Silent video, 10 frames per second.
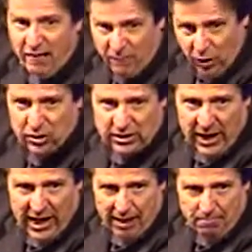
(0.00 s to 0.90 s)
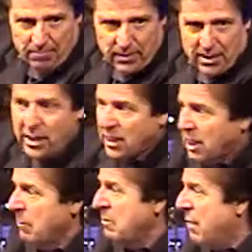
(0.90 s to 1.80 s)
first time.
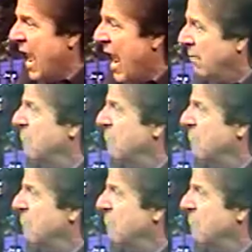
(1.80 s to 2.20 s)
Coming back,